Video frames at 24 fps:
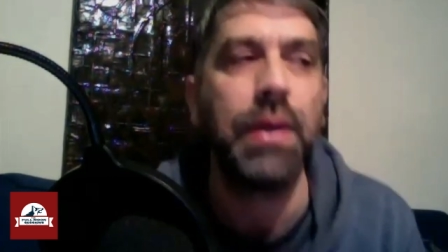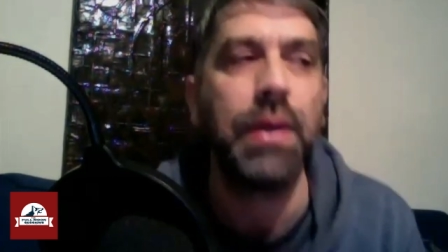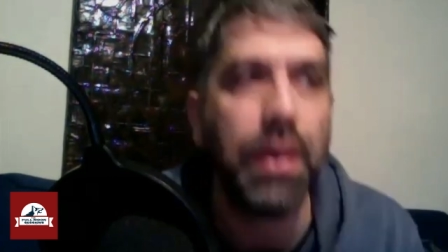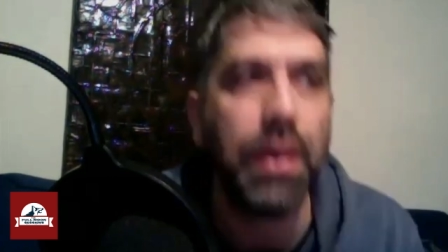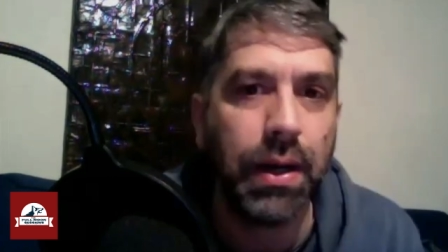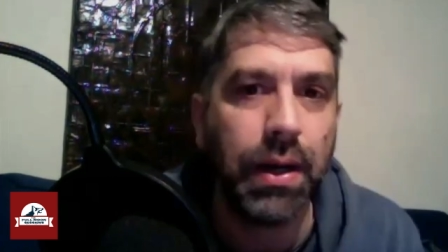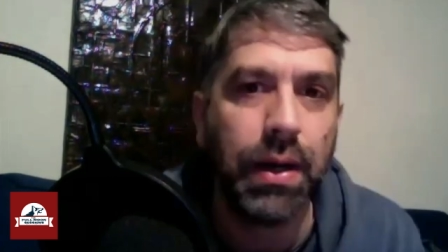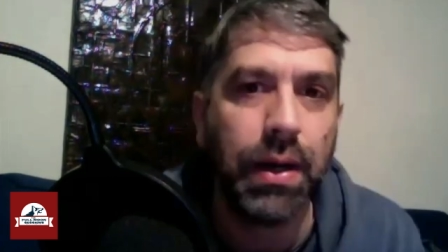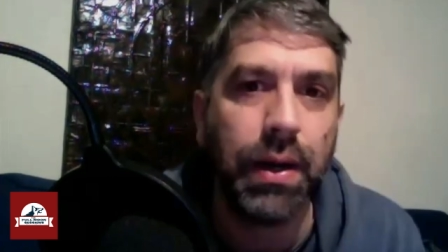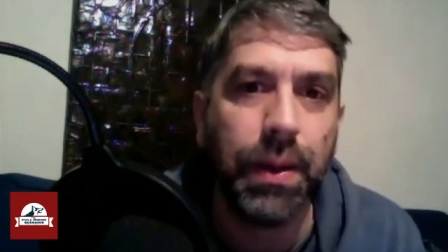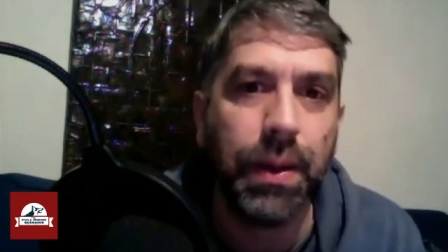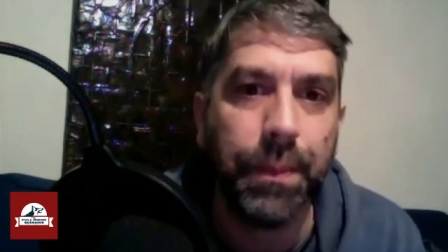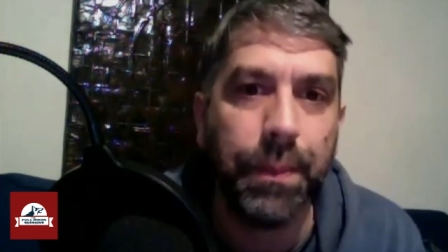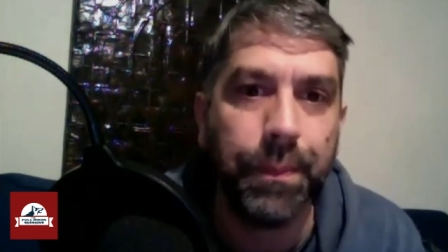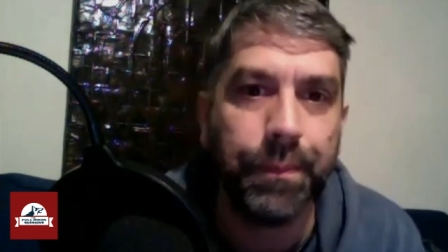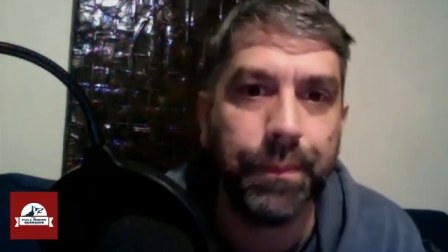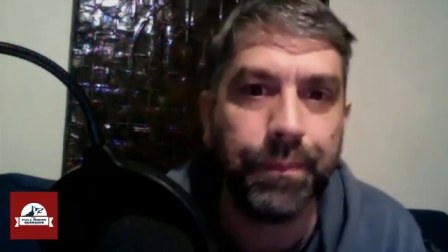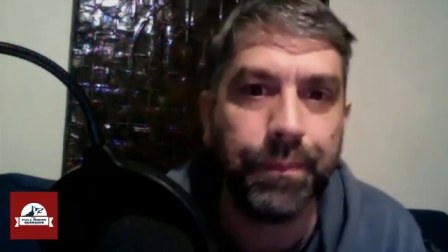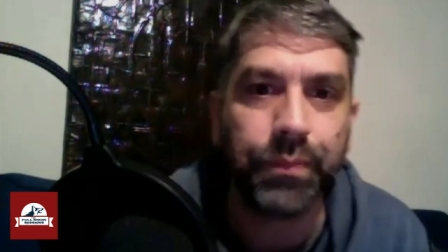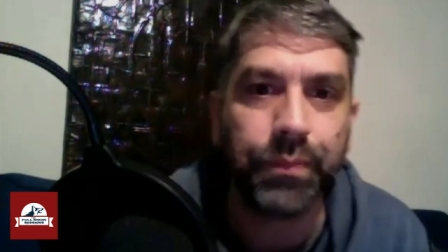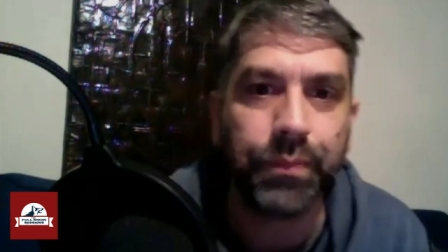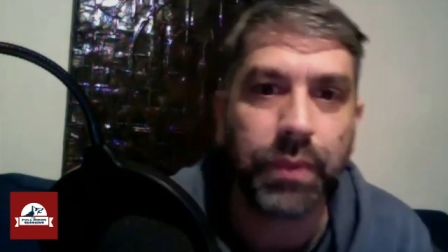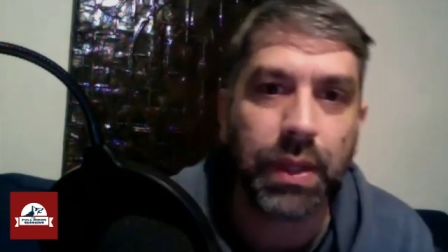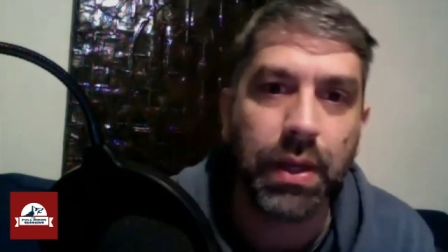
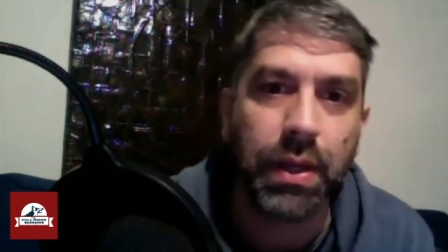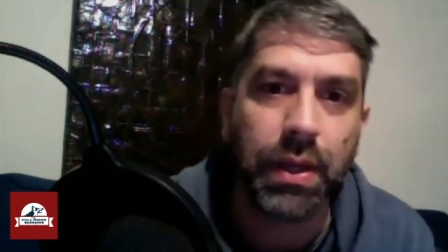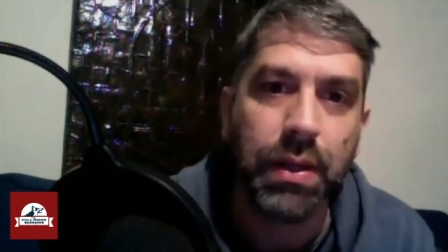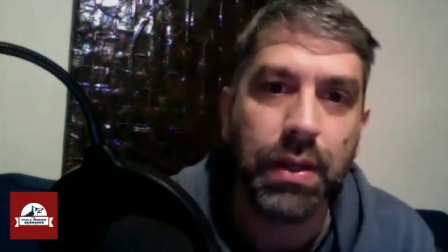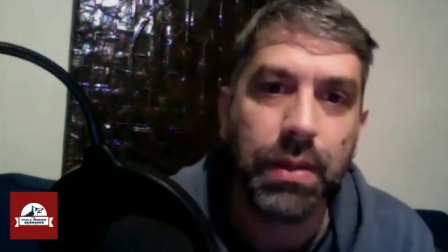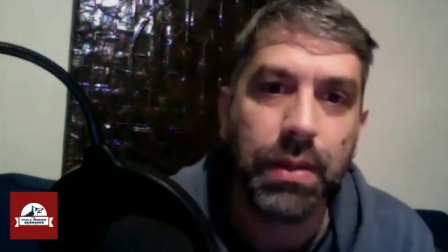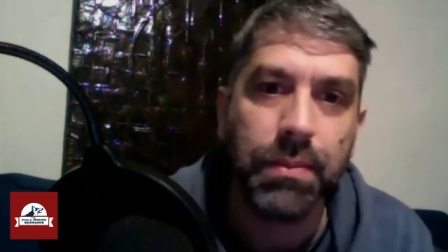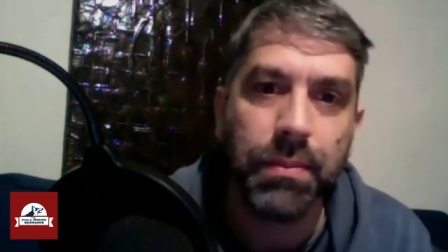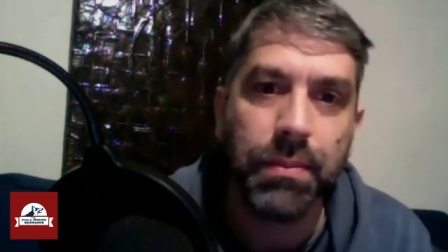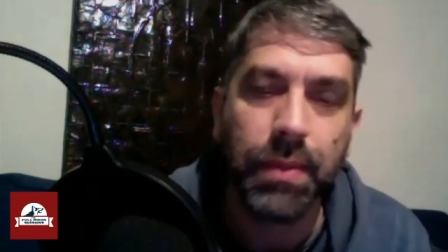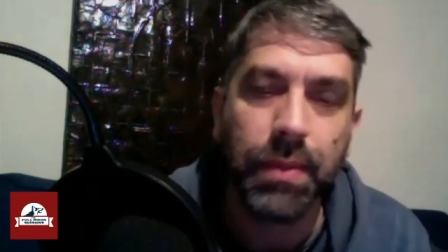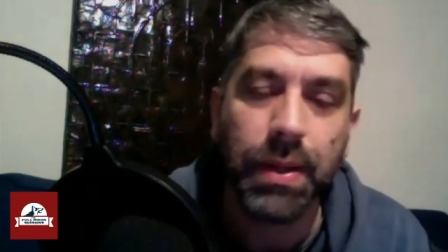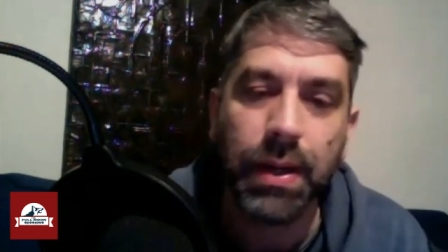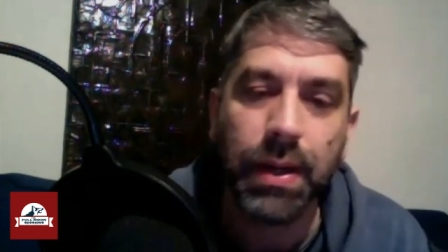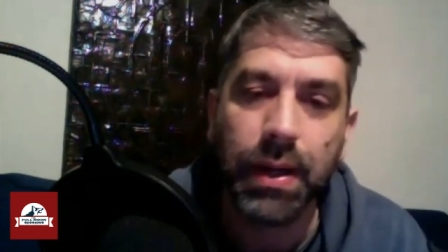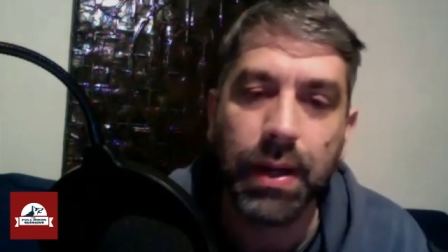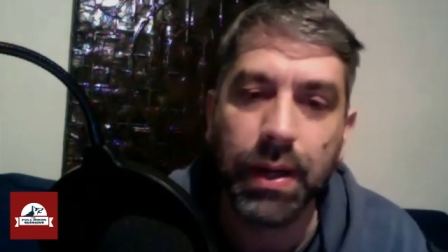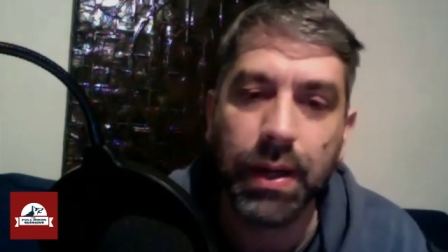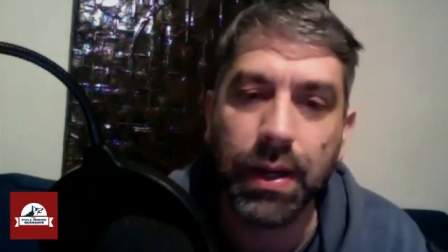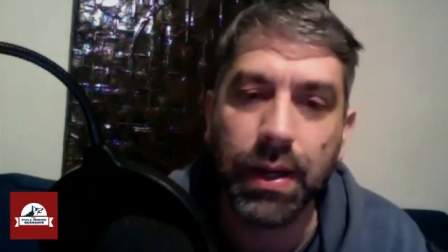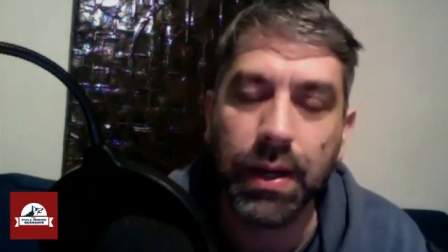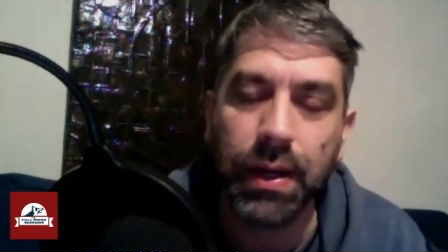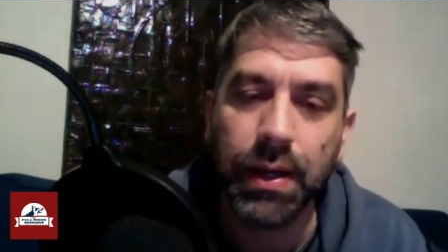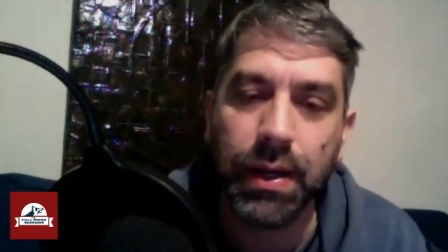um,
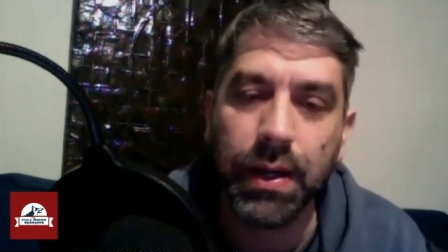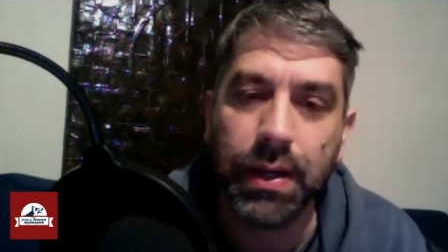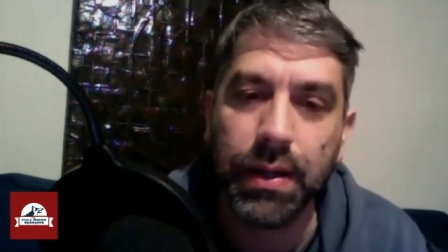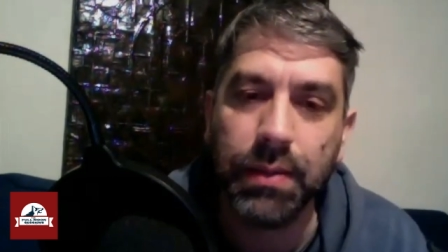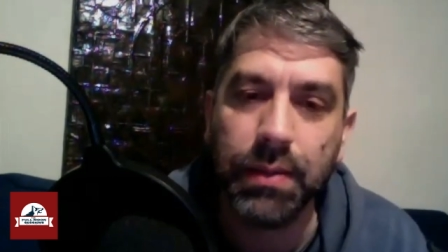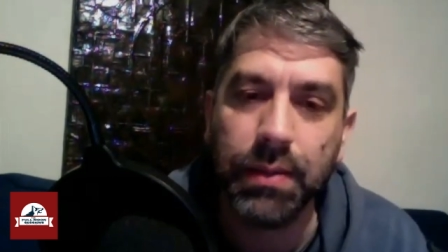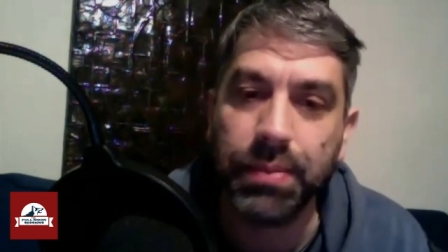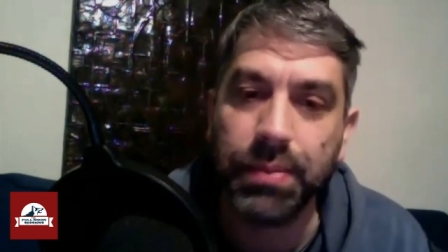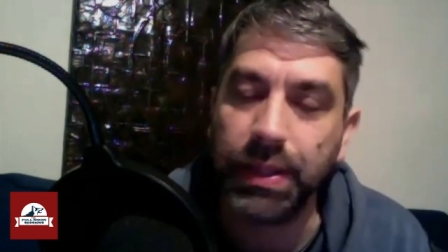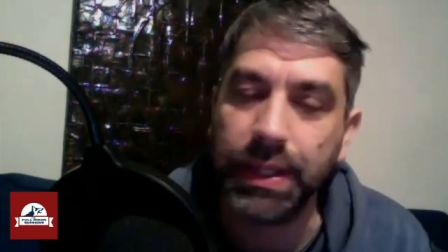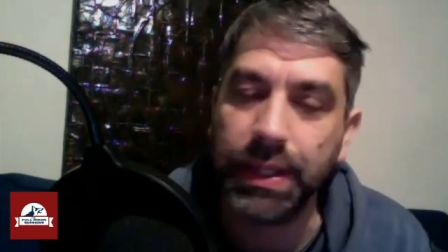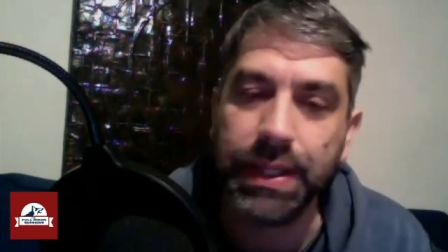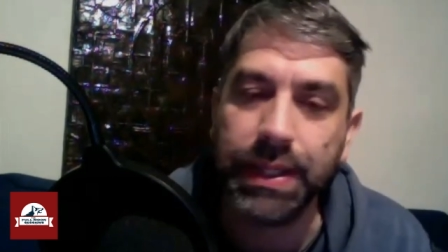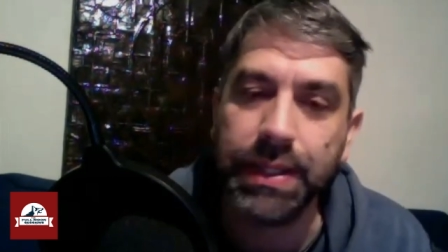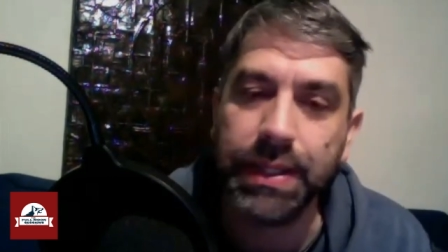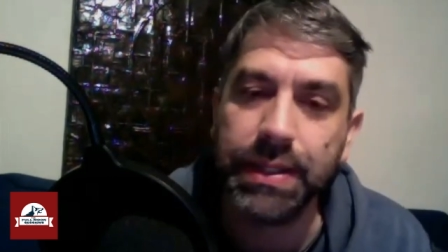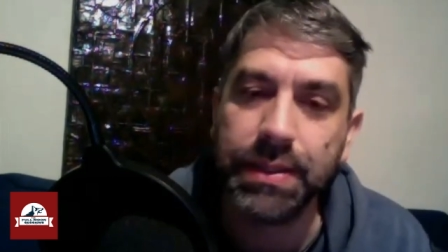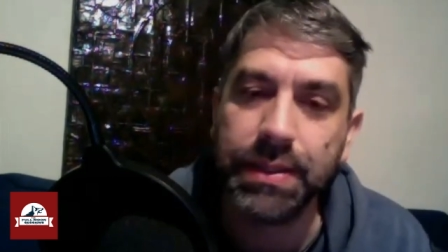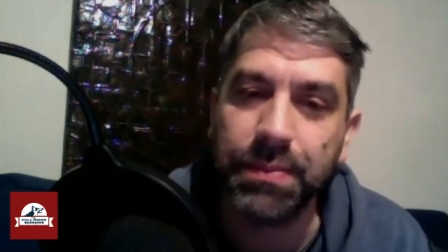uh, pleased